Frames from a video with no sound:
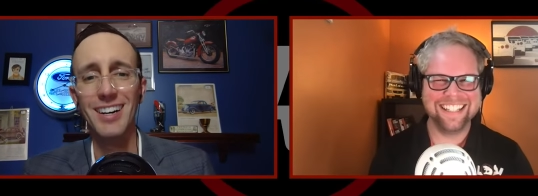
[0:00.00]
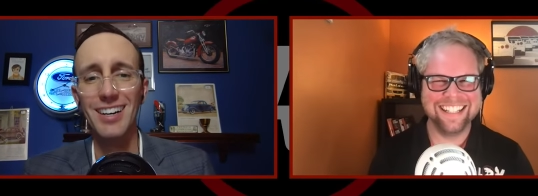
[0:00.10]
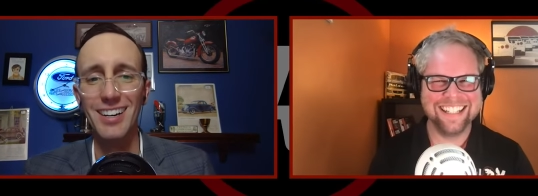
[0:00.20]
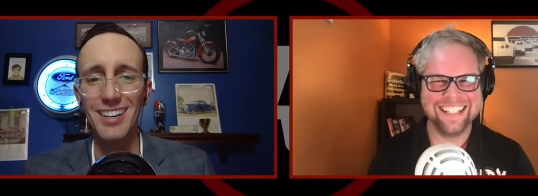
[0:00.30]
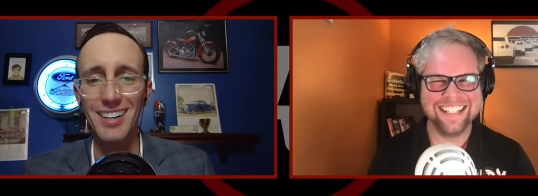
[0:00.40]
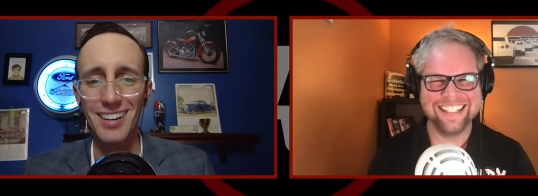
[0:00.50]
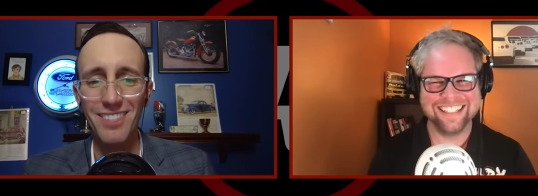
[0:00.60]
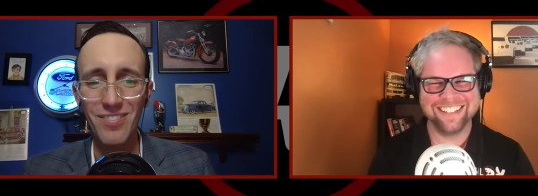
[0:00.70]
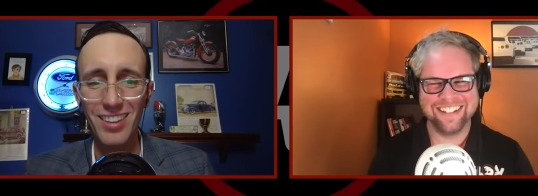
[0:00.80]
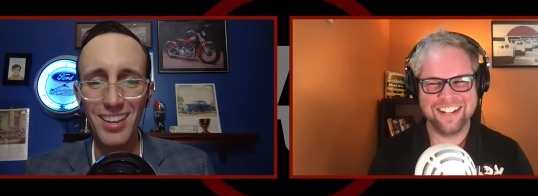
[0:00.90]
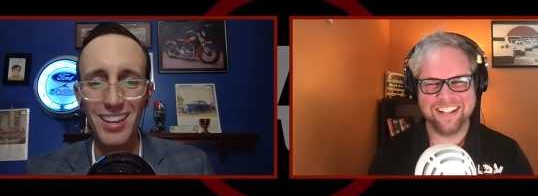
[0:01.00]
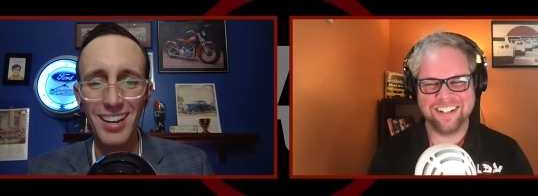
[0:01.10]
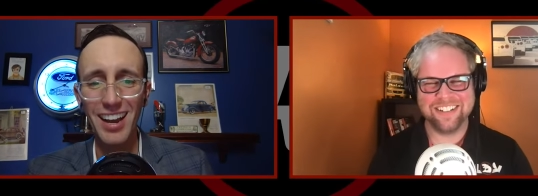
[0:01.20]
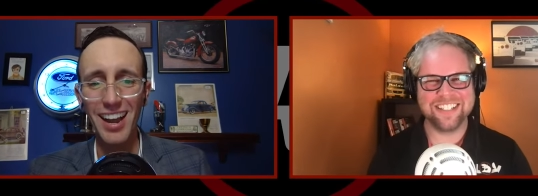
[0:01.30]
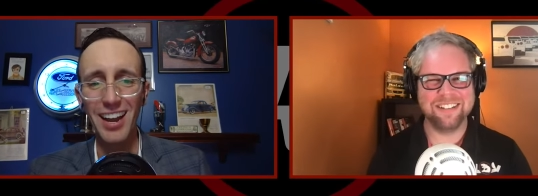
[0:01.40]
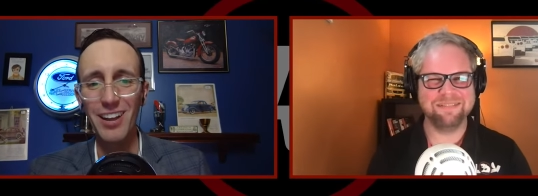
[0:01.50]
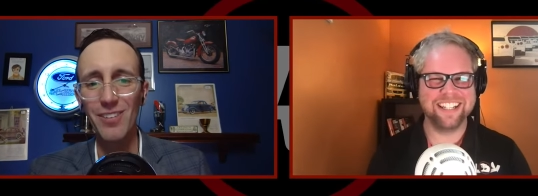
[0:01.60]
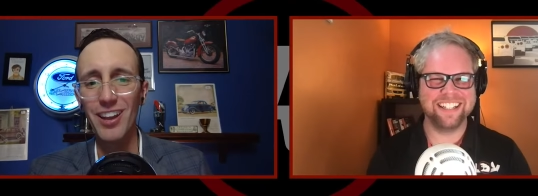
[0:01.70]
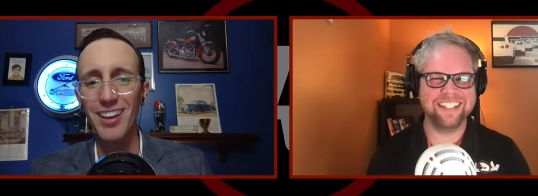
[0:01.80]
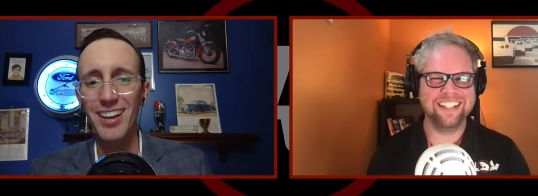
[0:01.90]
Speaker 1: or something.
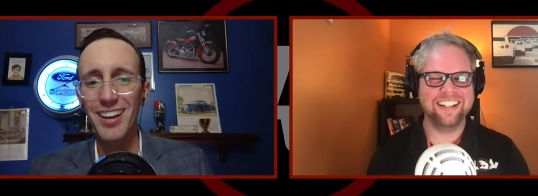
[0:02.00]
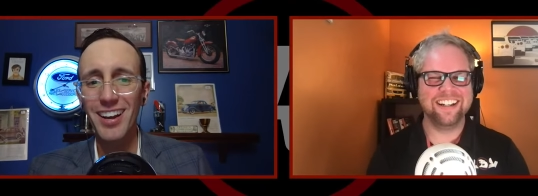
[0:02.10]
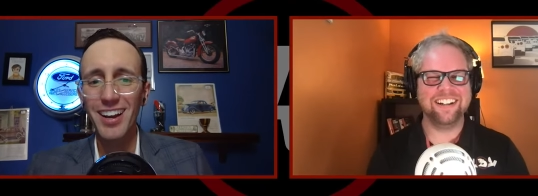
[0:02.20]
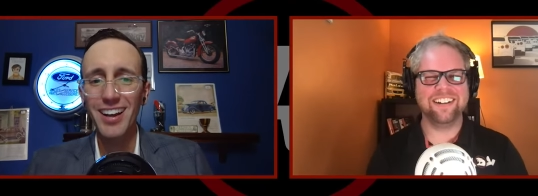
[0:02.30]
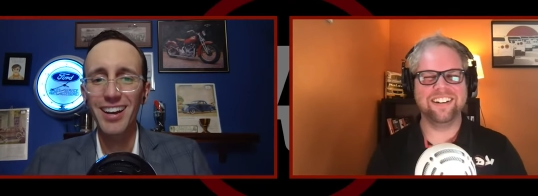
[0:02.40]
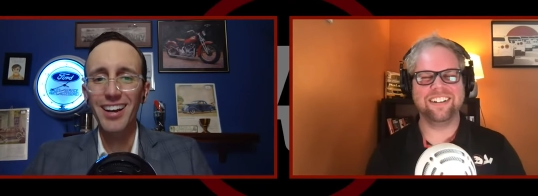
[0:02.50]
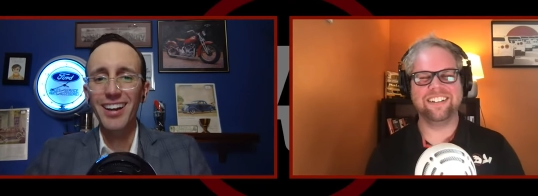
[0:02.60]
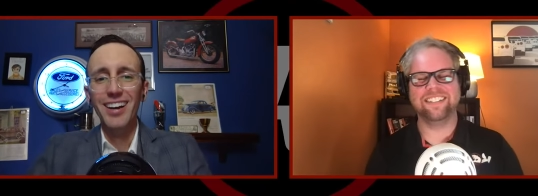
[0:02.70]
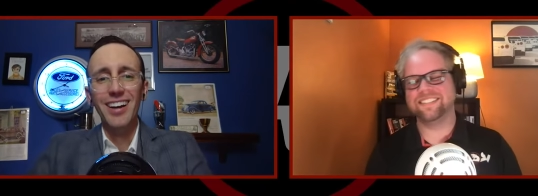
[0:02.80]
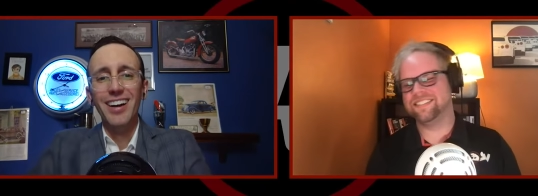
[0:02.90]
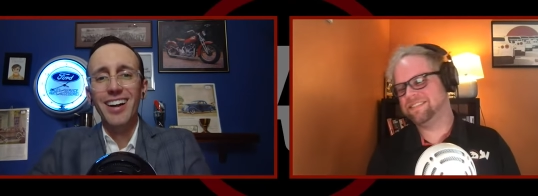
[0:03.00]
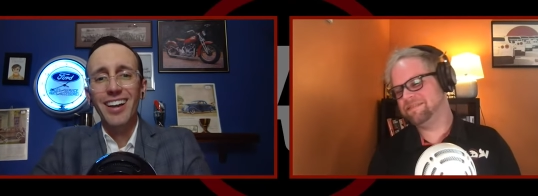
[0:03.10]
Anyway. Oh.